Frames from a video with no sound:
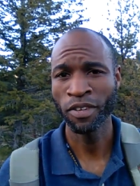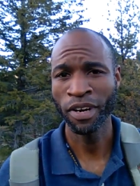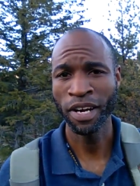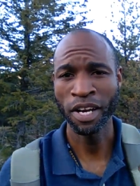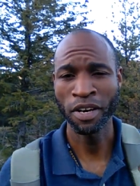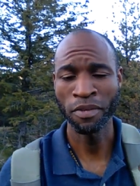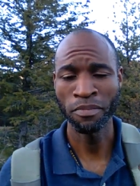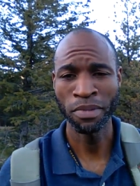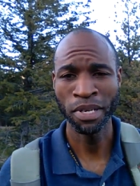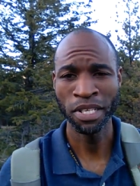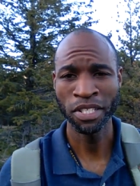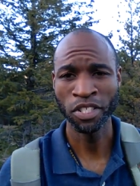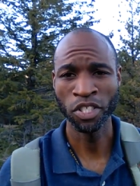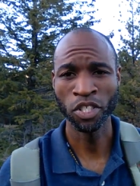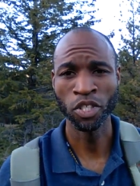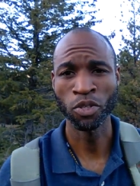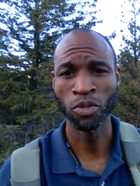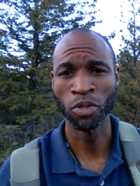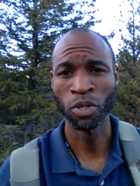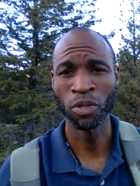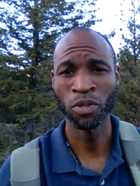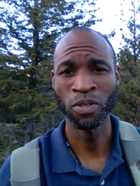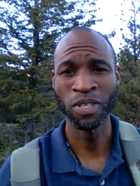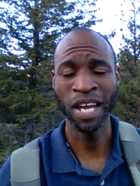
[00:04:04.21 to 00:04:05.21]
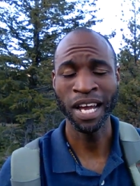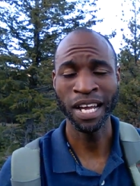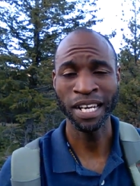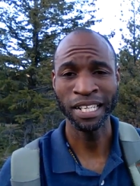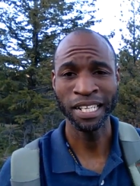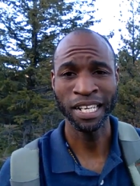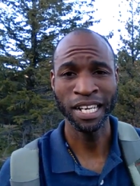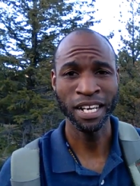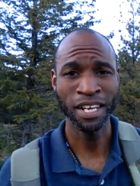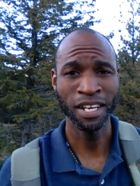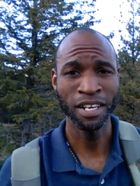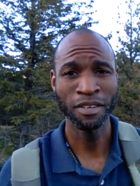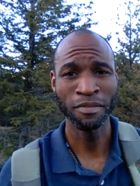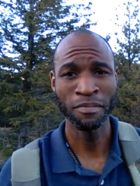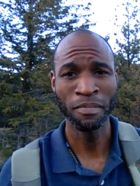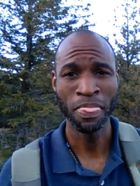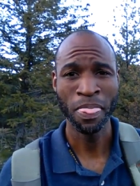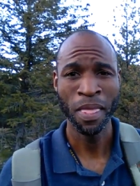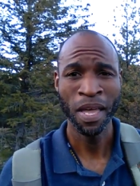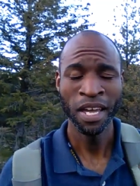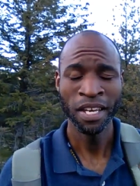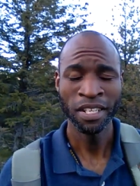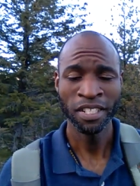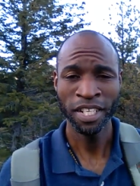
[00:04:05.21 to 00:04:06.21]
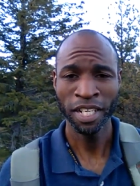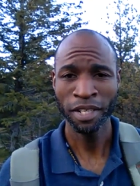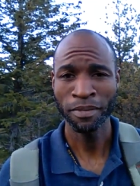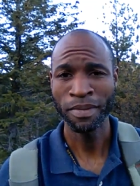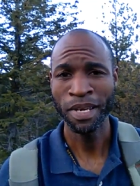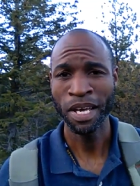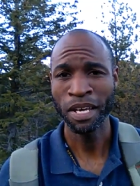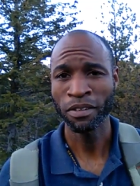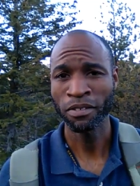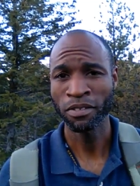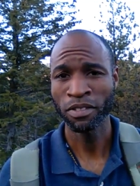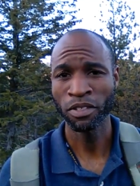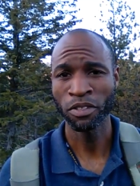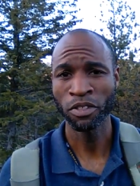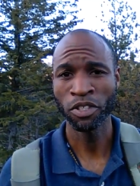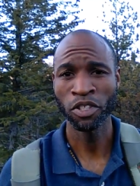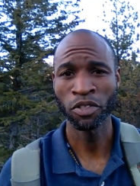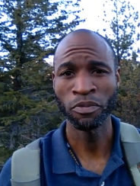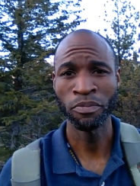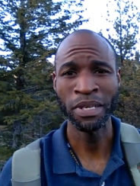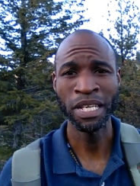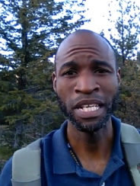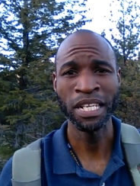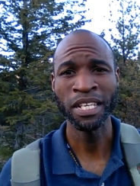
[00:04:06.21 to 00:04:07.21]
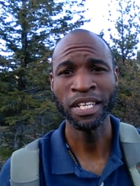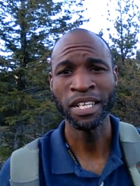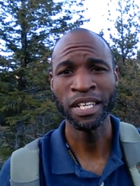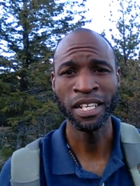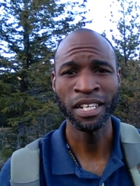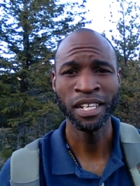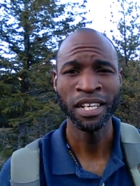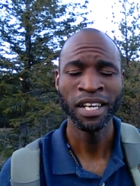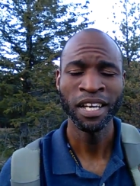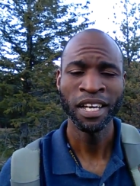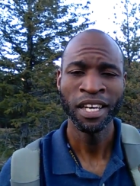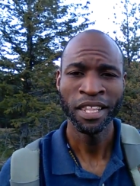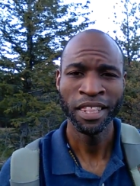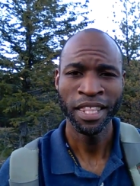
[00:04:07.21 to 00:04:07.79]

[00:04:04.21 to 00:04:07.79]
greyhoundbusguru.com. Check me out on social media.